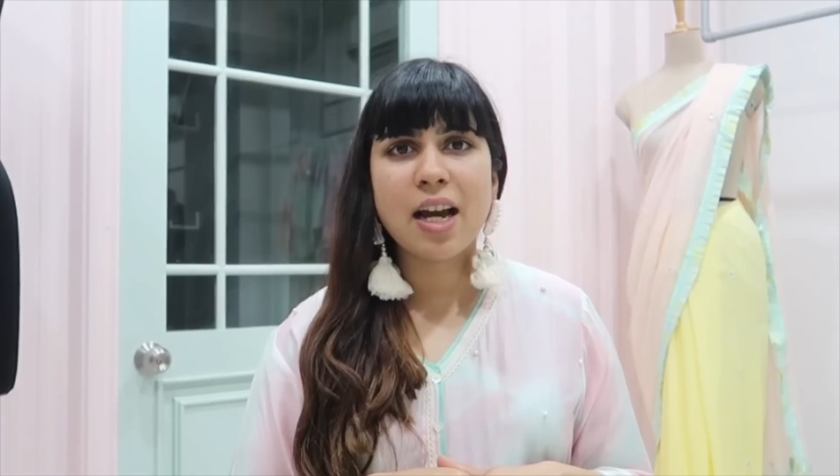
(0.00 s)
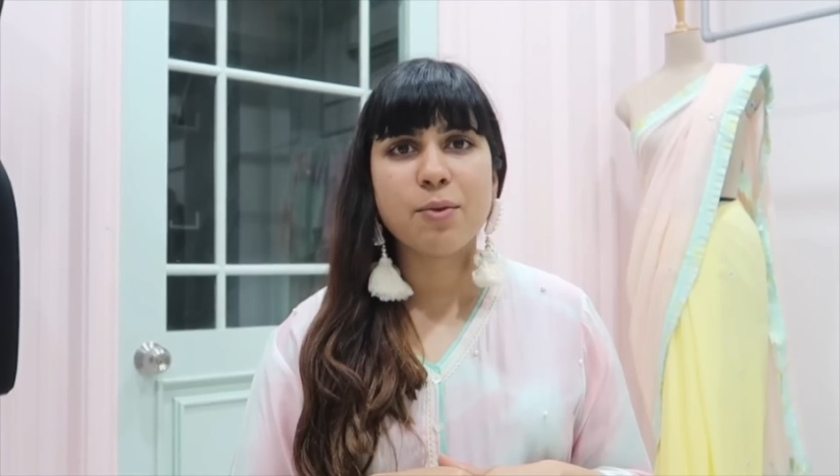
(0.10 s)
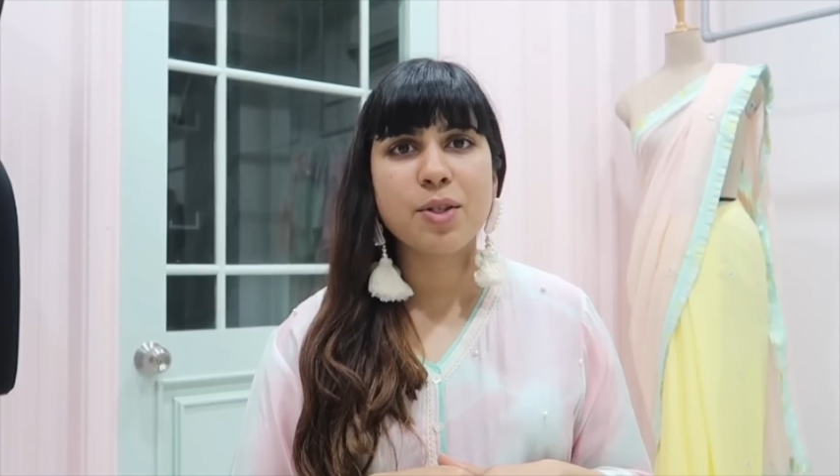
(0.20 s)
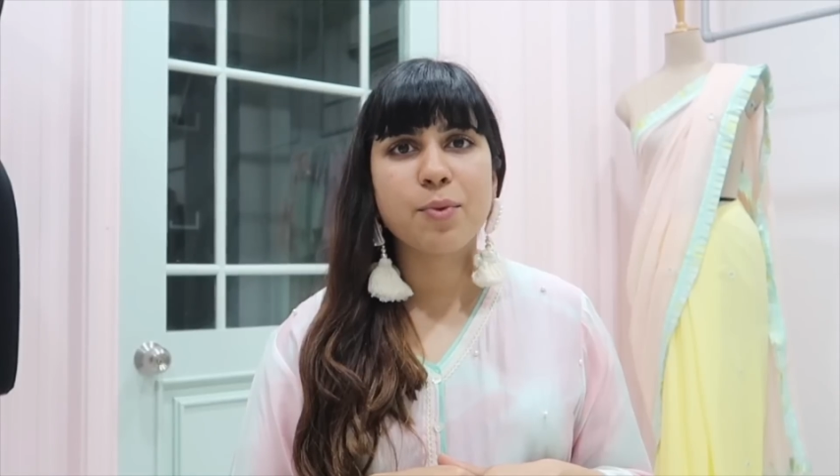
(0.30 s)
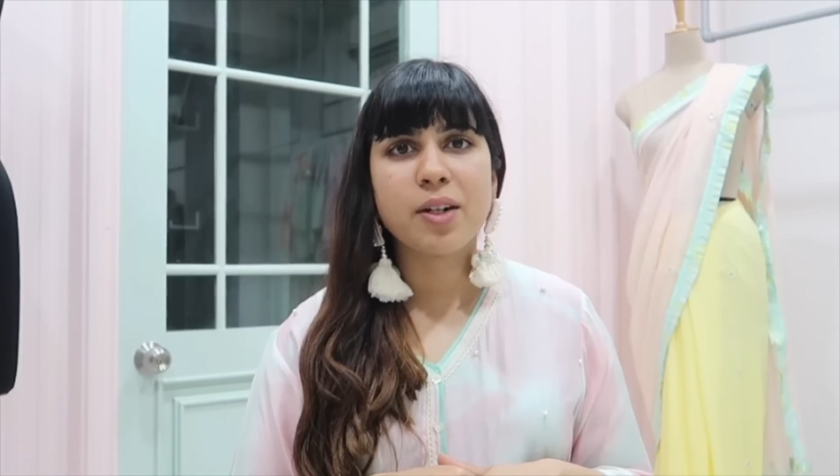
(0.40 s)
I
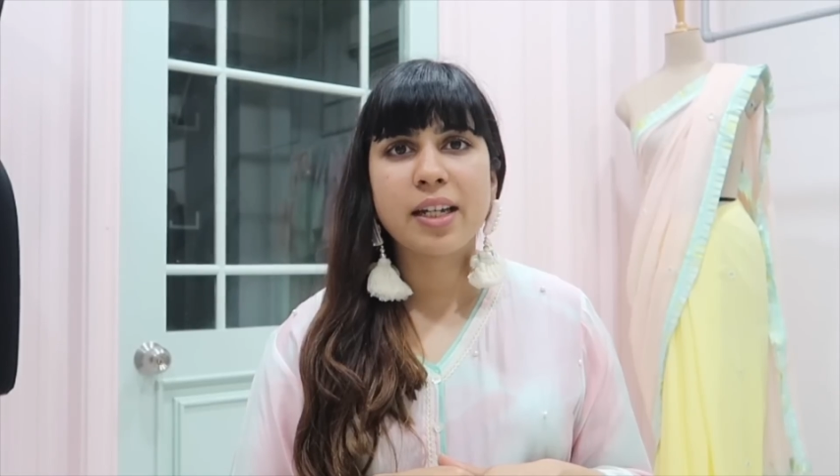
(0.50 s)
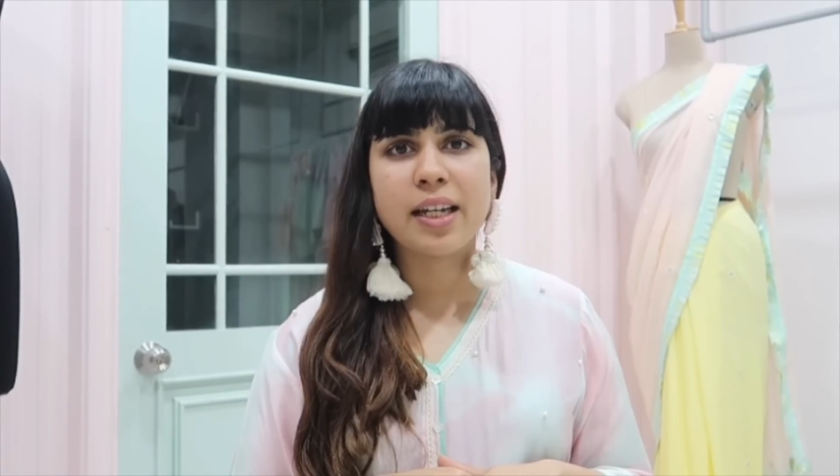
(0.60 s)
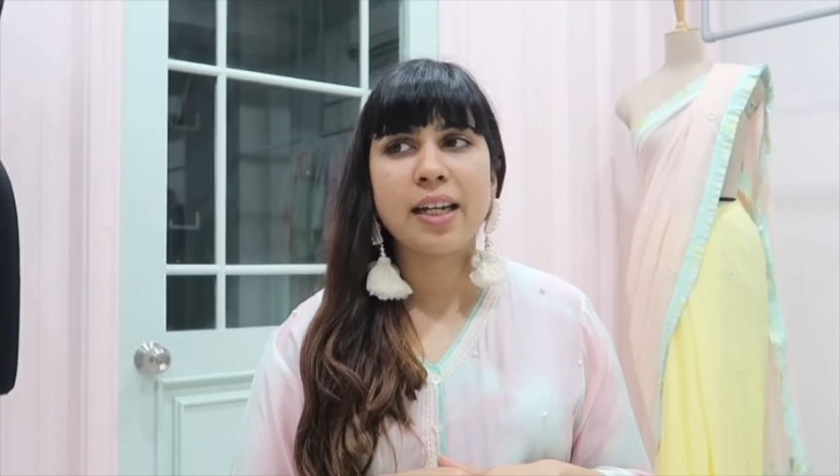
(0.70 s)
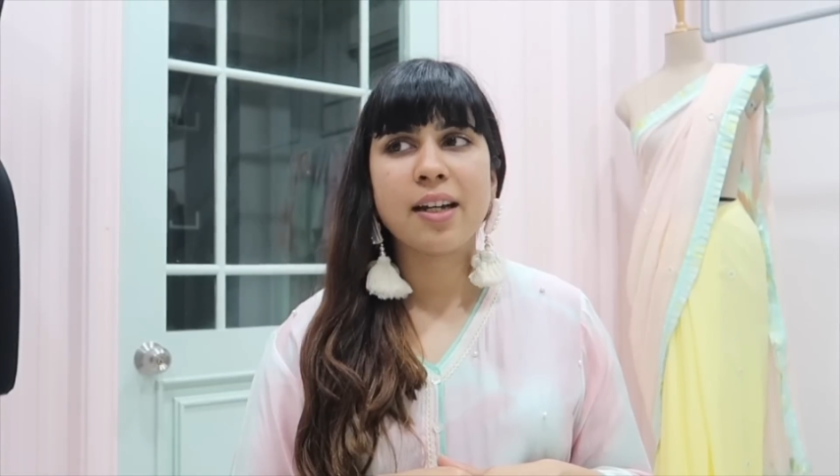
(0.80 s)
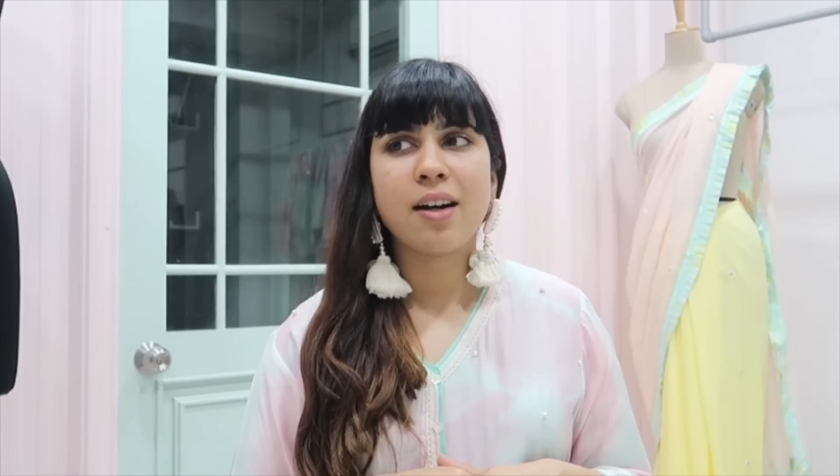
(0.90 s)
was
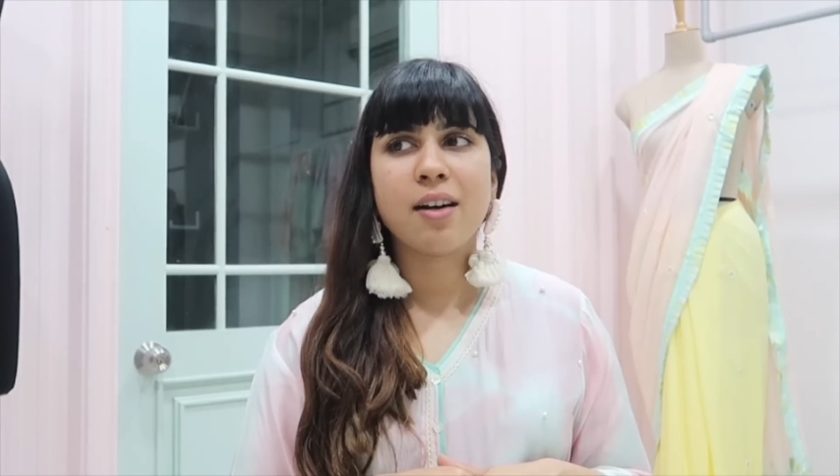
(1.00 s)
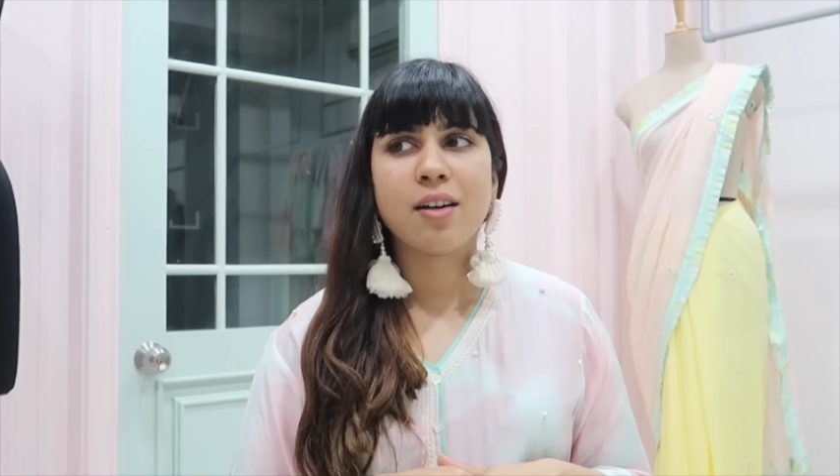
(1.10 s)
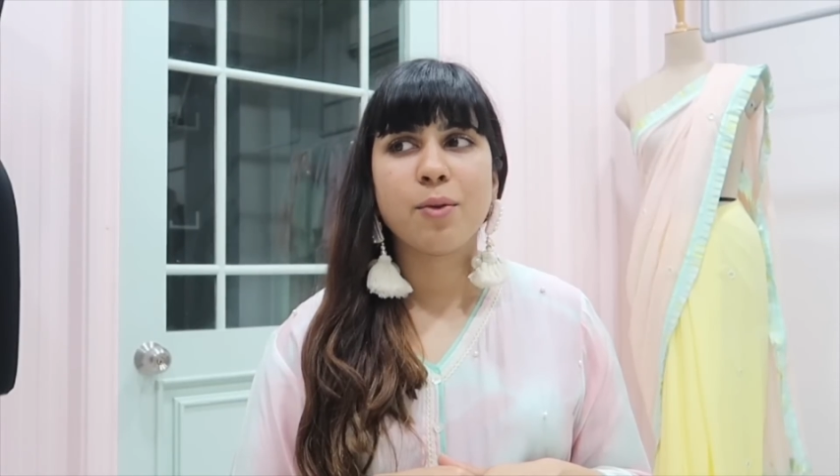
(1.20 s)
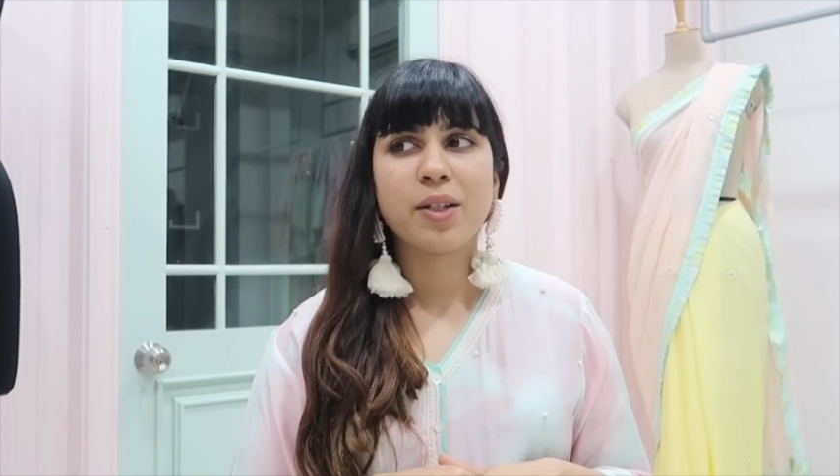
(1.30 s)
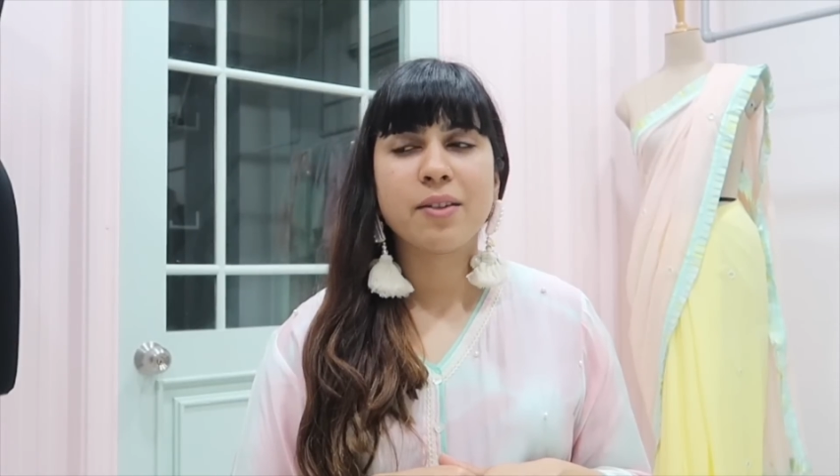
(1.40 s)
working
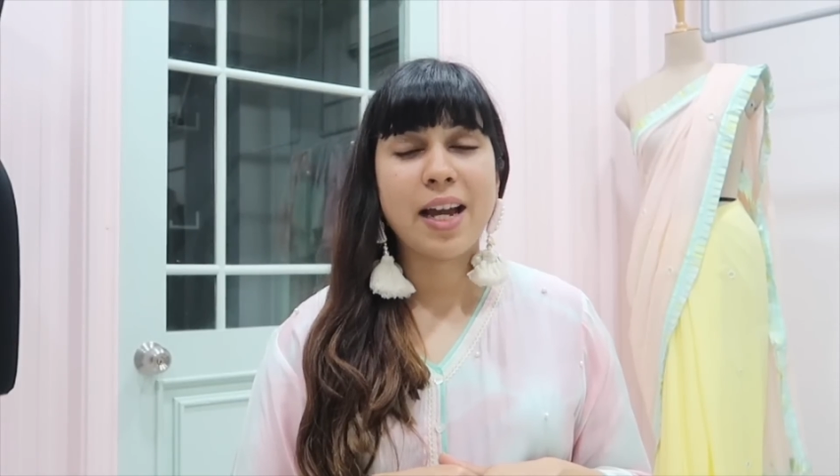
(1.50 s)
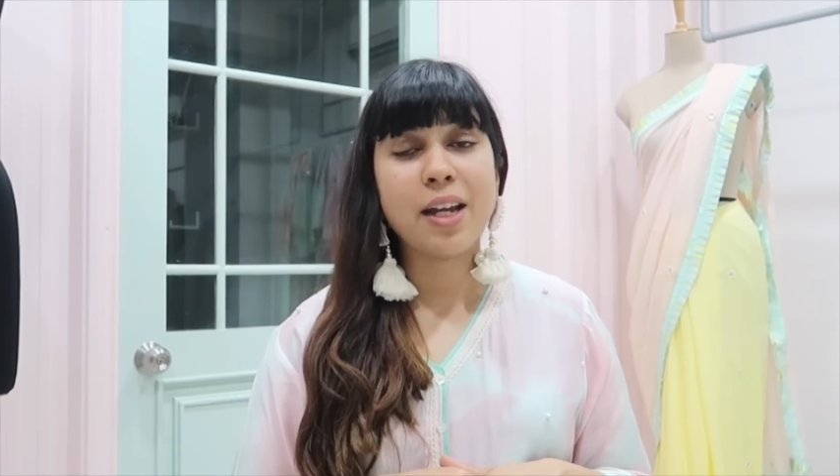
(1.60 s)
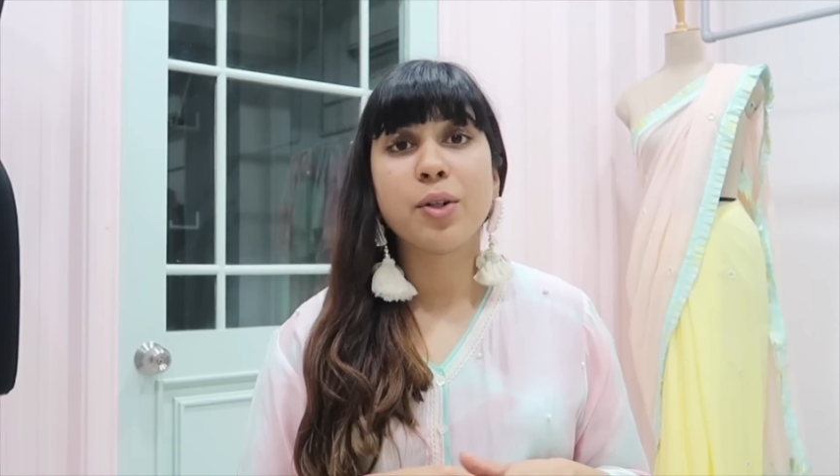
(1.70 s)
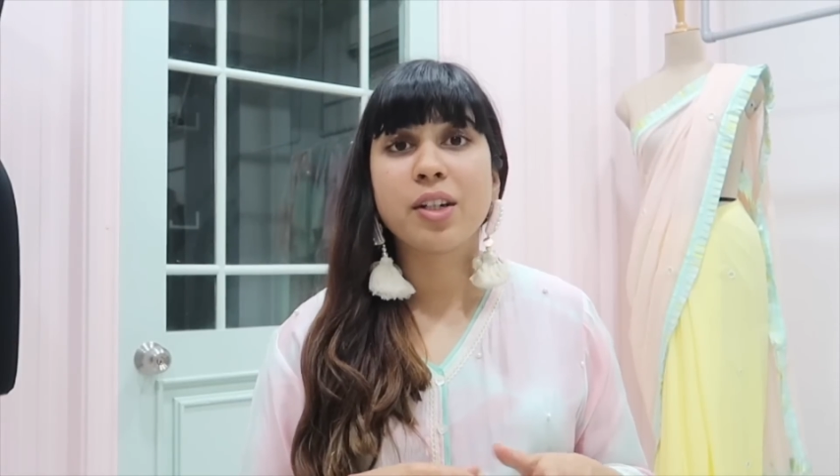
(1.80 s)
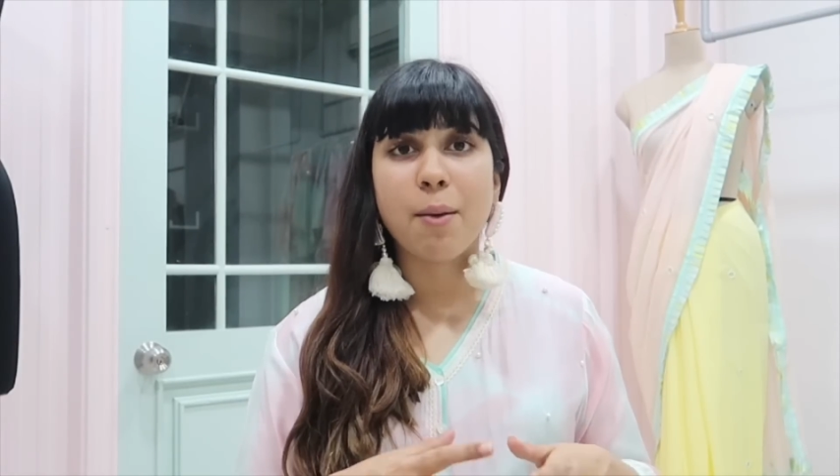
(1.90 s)
with a very
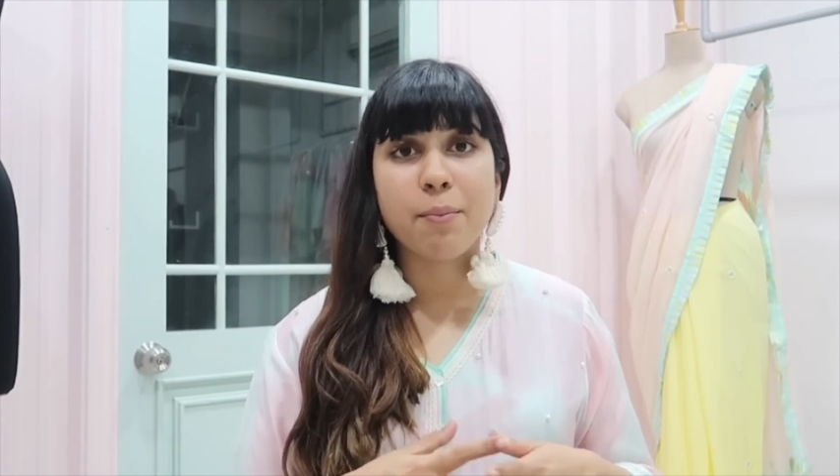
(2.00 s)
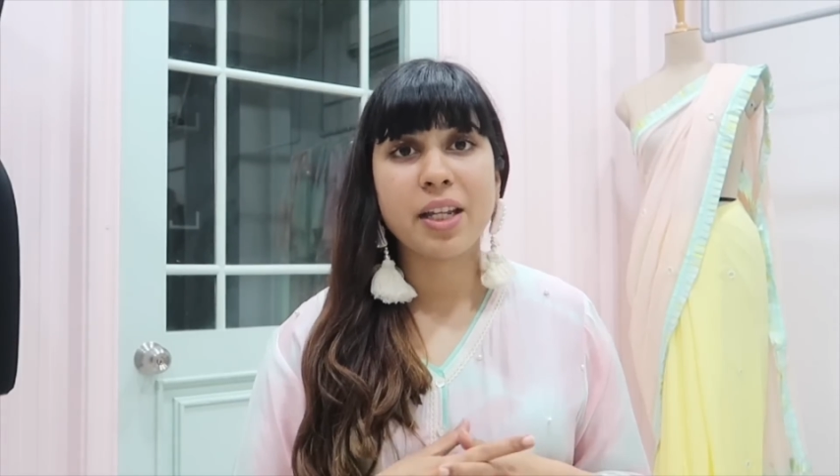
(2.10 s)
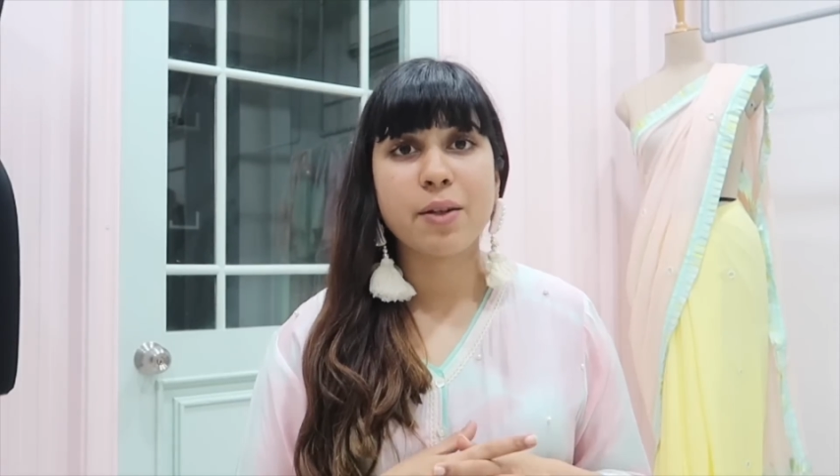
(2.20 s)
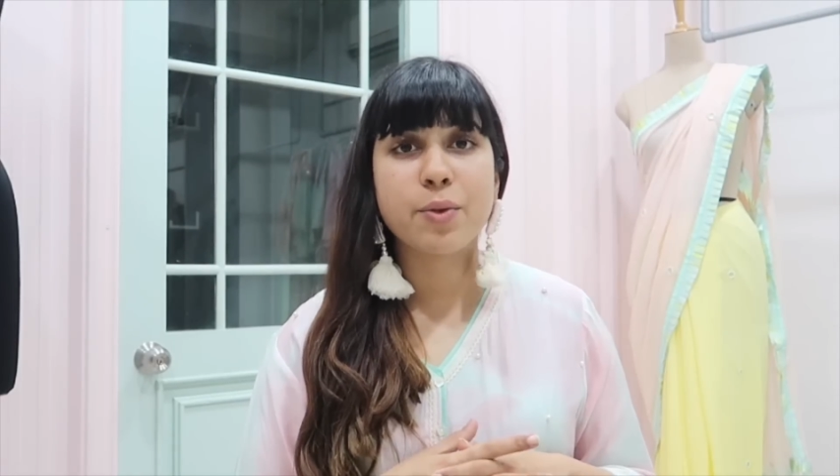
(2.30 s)
good company.